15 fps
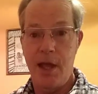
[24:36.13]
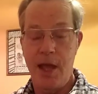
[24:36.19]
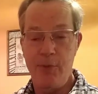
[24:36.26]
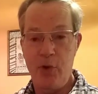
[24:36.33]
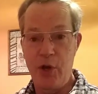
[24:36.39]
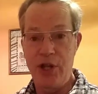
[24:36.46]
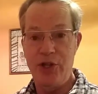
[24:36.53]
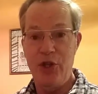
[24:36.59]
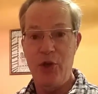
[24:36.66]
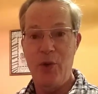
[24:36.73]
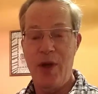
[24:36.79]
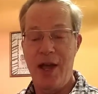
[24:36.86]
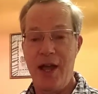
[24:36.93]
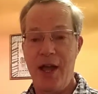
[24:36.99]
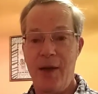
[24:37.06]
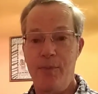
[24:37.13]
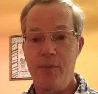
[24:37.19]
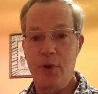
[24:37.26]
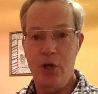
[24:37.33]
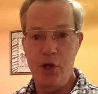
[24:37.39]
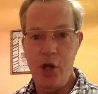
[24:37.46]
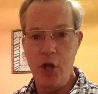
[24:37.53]
I'm going to uh,
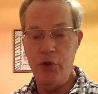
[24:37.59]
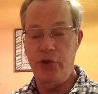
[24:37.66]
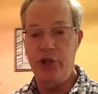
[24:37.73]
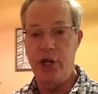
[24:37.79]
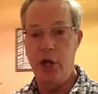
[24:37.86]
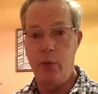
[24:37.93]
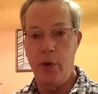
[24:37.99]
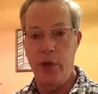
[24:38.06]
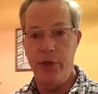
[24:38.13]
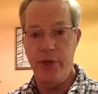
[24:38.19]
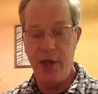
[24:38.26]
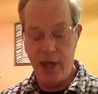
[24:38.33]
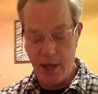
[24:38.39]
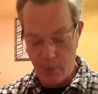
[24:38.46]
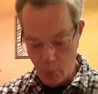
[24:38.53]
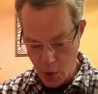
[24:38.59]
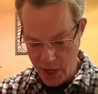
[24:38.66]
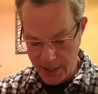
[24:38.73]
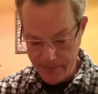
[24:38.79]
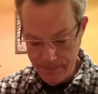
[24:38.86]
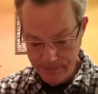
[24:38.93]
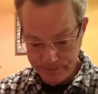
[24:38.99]
close here with uh,
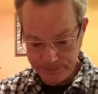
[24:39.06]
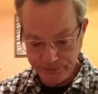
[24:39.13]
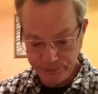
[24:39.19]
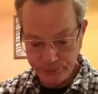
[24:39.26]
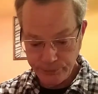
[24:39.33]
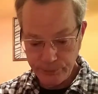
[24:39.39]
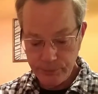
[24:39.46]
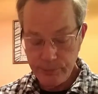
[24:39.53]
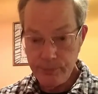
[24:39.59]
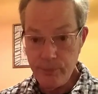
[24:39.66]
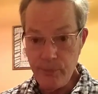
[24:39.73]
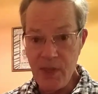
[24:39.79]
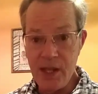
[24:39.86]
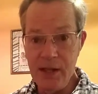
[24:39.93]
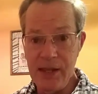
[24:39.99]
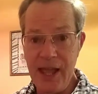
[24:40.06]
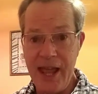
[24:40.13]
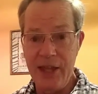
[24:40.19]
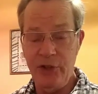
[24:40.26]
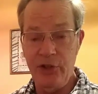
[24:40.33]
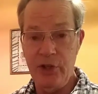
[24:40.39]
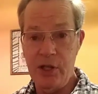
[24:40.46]
one
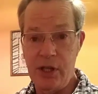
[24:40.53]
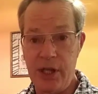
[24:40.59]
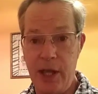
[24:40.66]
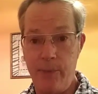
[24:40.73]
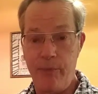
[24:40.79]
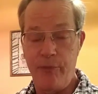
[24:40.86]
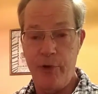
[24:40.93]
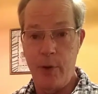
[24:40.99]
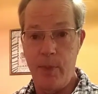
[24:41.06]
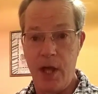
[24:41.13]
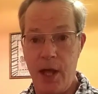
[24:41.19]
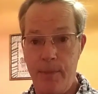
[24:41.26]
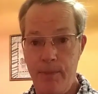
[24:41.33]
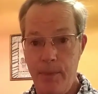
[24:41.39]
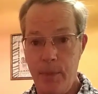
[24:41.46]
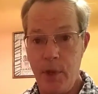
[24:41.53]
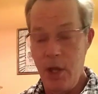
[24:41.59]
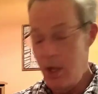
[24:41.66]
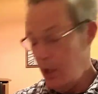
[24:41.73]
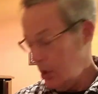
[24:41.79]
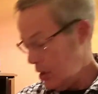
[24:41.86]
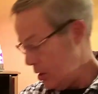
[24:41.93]
last clip from um,
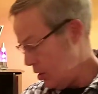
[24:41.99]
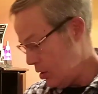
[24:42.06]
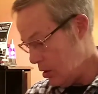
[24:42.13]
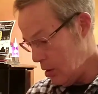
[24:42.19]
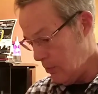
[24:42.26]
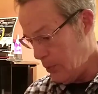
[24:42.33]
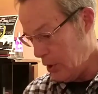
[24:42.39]
the